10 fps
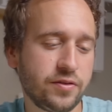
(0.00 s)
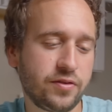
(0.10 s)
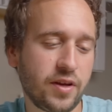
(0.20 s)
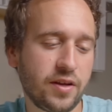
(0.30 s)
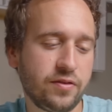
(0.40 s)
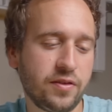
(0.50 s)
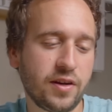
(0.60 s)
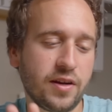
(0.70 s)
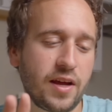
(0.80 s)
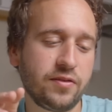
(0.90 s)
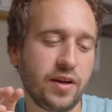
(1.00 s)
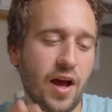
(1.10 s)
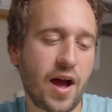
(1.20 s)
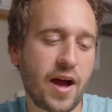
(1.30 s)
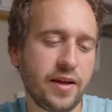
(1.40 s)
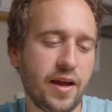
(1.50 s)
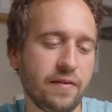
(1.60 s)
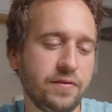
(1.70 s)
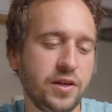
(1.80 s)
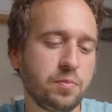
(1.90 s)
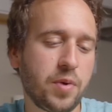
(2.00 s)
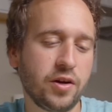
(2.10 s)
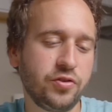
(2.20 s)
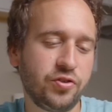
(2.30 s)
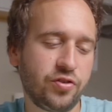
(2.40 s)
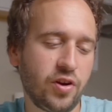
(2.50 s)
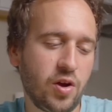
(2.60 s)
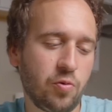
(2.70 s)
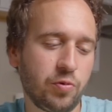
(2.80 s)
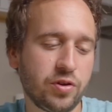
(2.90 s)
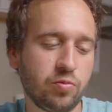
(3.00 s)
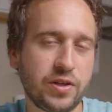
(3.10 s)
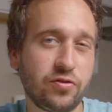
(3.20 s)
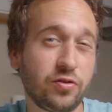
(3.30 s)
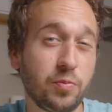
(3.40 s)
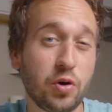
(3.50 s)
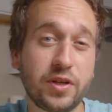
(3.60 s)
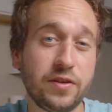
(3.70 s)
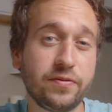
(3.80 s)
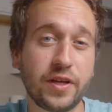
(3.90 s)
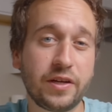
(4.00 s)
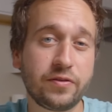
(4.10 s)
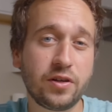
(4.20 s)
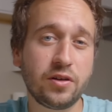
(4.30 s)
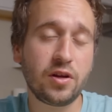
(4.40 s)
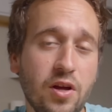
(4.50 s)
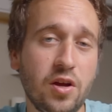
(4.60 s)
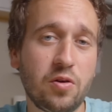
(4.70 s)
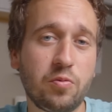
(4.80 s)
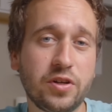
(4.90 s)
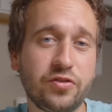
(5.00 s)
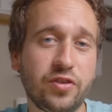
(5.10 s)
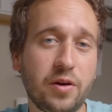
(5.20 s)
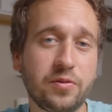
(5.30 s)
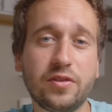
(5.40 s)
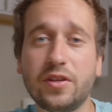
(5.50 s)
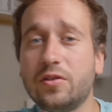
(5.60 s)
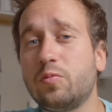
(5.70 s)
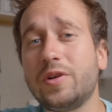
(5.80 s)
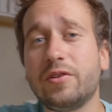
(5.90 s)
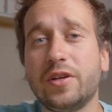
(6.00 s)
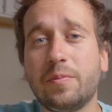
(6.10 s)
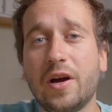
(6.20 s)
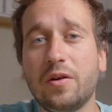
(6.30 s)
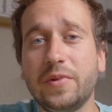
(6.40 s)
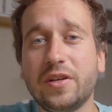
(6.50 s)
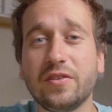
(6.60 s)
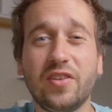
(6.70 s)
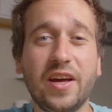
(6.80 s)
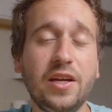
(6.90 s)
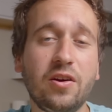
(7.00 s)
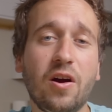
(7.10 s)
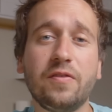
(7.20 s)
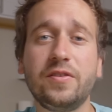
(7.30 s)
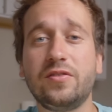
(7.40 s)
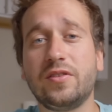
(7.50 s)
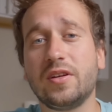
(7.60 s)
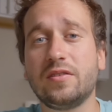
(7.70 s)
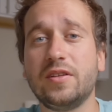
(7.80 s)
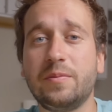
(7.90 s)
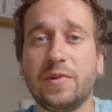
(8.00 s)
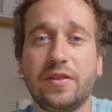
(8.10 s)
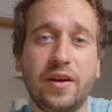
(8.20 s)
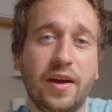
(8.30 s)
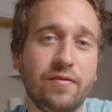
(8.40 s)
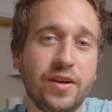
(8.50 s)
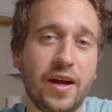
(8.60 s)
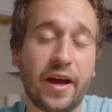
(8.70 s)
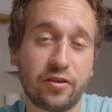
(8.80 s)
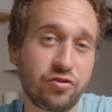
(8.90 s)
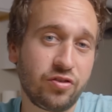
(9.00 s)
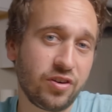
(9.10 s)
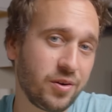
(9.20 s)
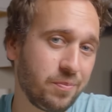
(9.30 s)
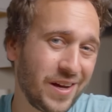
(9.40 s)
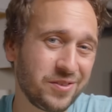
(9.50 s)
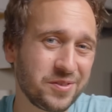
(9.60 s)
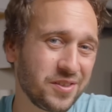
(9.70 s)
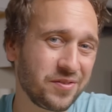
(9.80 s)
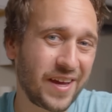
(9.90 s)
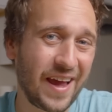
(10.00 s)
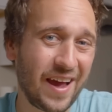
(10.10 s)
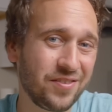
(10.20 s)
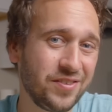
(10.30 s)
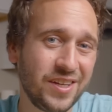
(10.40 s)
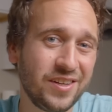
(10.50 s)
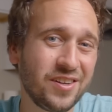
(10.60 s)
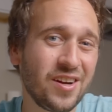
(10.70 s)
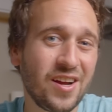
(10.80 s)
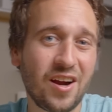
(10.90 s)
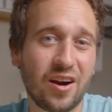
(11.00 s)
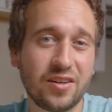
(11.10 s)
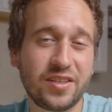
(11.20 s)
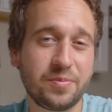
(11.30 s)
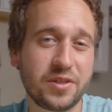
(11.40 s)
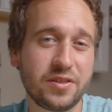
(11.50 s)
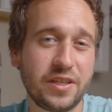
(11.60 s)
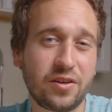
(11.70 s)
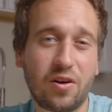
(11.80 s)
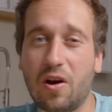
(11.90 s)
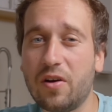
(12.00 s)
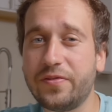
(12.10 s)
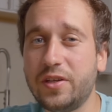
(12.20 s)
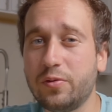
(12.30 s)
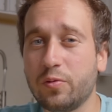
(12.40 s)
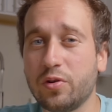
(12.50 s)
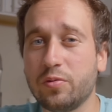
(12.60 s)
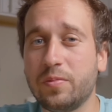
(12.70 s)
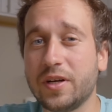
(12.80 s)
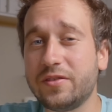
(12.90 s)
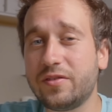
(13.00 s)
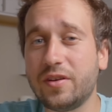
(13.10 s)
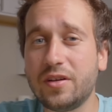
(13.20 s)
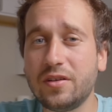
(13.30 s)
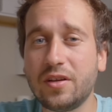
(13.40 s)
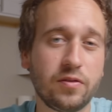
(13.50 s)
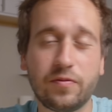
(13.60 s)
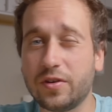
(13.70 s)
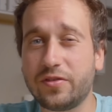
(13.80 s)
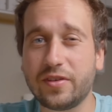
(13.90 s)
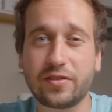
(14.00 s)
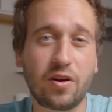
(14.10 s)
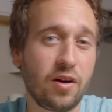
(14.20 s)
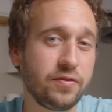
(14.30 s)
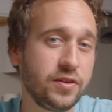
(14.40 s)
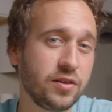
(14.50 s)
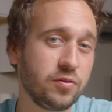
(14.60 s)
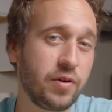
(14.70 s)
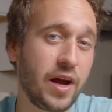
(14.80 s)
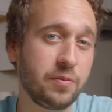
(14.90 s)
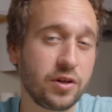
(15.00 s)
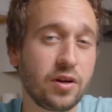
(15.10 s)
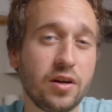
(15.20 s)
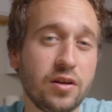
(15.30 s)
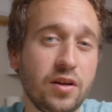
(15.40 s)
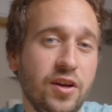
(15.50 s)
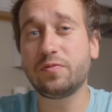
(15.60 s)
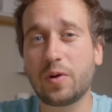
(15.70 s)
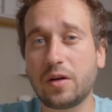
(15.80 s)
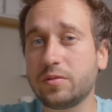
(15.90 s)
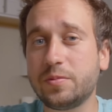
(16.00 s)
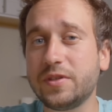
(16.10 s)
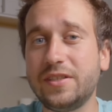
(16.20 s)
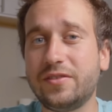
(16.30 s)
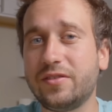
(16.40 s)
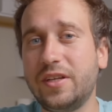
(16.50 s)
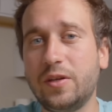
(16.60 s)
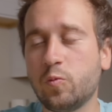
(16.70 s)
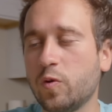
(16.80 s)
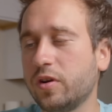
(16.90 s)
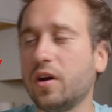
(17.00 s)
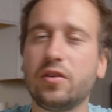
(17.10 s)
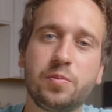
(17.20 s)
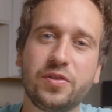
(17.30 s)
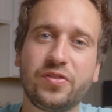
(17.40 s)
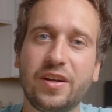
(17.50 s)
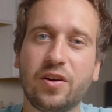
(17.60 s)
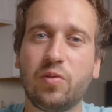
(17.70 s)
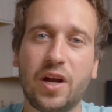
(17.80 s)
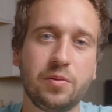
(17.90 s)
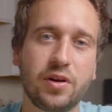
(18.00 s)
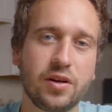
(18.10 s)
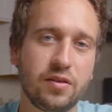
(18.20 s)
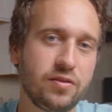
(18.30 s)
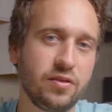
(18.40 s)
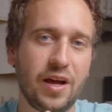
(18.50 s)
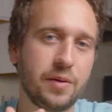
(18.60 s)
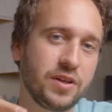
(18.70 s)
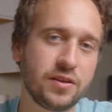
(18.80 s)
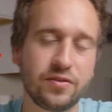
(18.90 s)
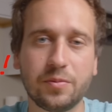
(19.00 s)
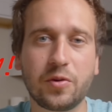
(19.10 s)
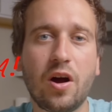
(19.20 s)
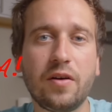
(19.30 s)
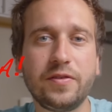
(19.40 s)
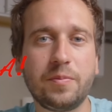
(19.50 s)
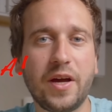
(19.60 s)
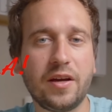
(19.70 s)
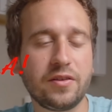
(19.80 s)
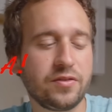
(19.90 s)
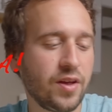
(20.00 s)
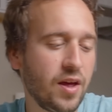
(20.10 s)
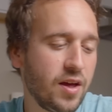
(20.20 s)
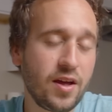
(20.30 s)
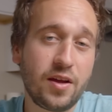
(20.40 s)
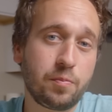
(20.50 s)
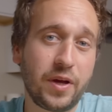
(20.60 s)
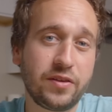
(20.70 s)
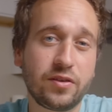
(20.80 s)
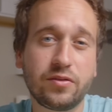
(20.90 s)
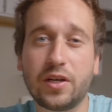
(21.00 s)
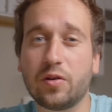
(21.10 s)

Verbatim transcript: says that it has a high caffeine punch with a rich smoky flavor, which I was a little weary about because any coffees that claim that they have an extra amount of caffeine are typically coffee robusta versus coffee arabica. You've probably seen 100% arabica slapped onto some coffee bags. Basically,